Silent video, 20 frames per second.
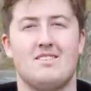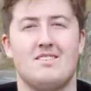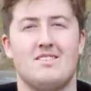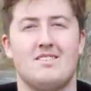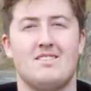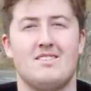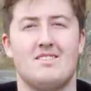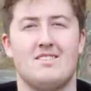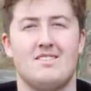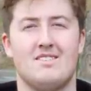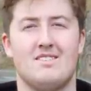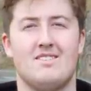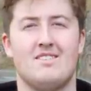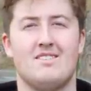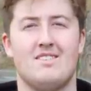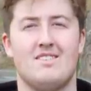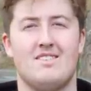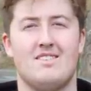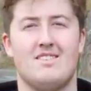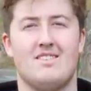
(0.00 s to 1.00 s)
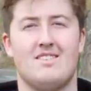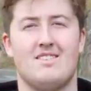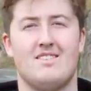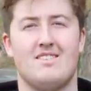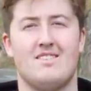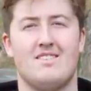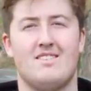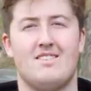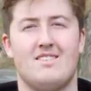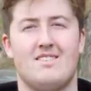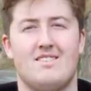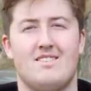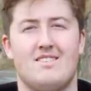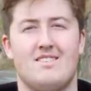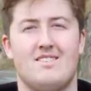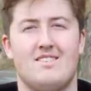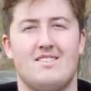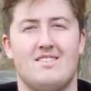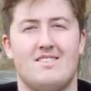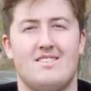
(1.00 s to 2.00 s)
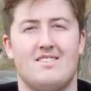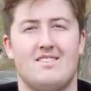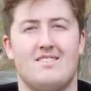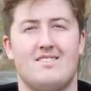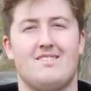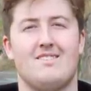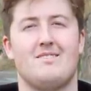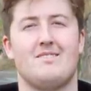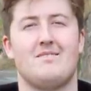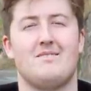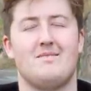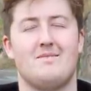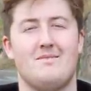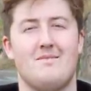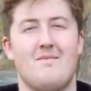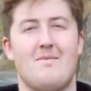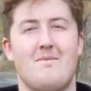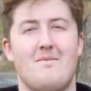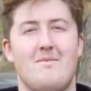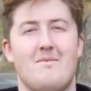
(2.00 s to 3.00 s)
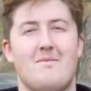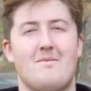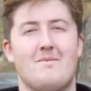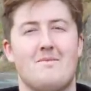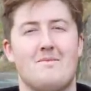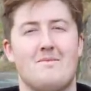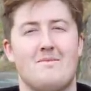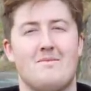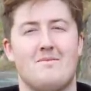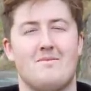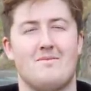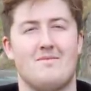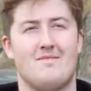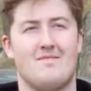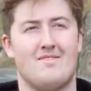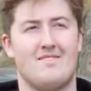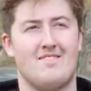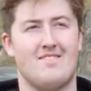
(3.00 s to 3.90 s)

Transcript: No words are spoken by the person on screen.